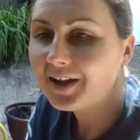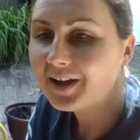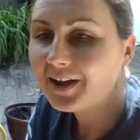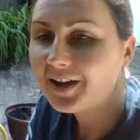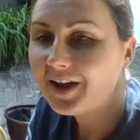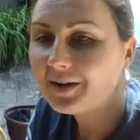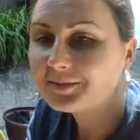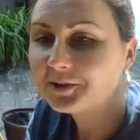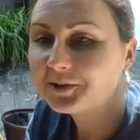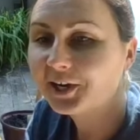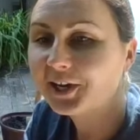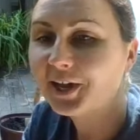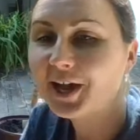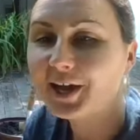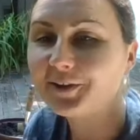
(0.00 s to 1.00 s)
I'm
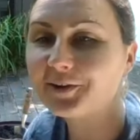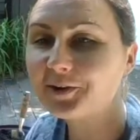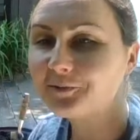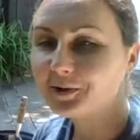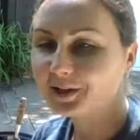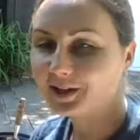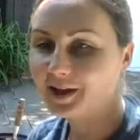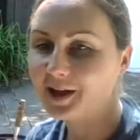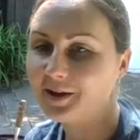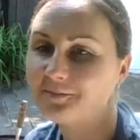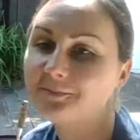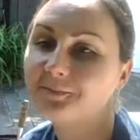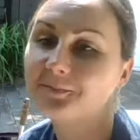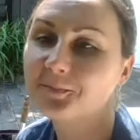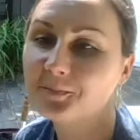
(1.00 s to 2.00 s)
sorry. I don't know what
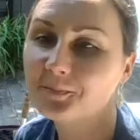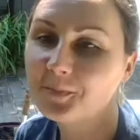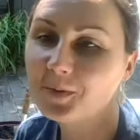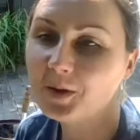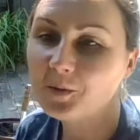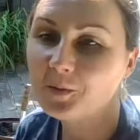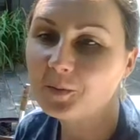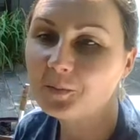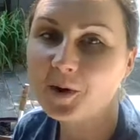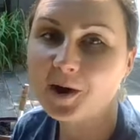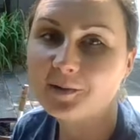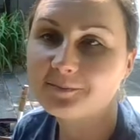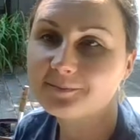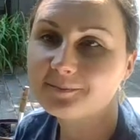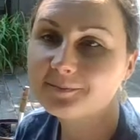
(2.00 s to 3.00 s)

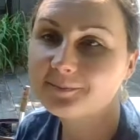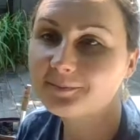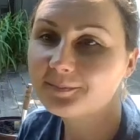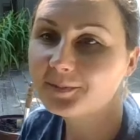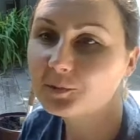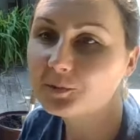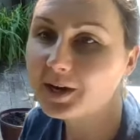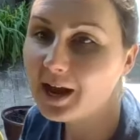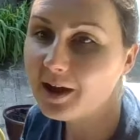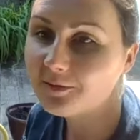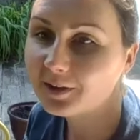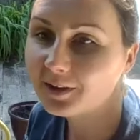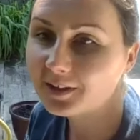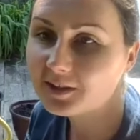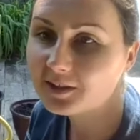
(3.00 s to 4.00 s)
problem you were
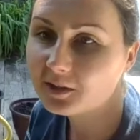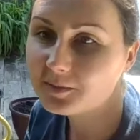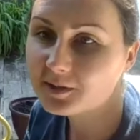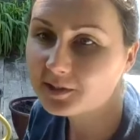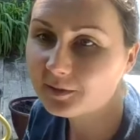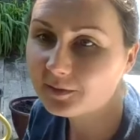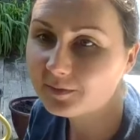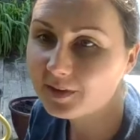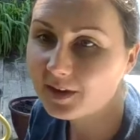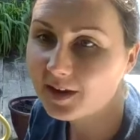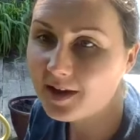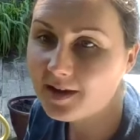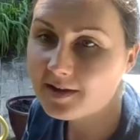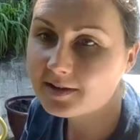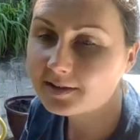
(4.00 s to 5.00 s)
having in terms of
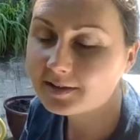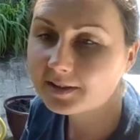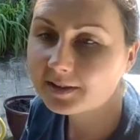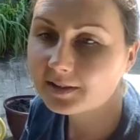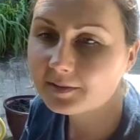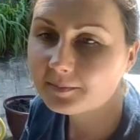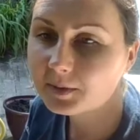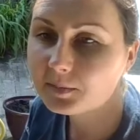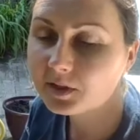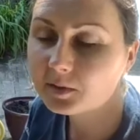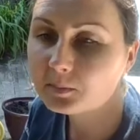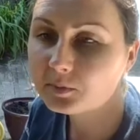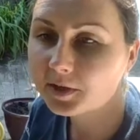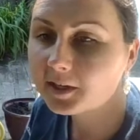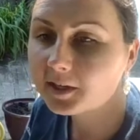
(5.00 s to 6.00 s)
maybe
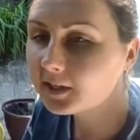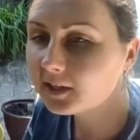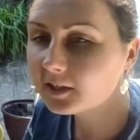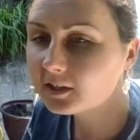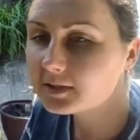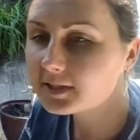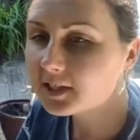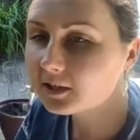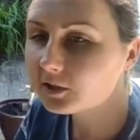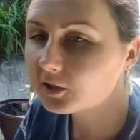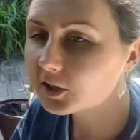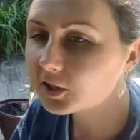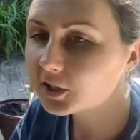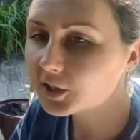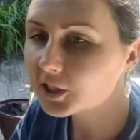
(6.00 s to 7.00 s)
it breaking, you said
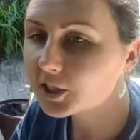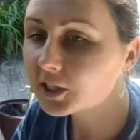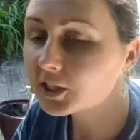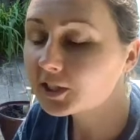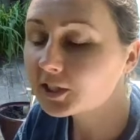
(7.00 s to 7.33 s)
earlier.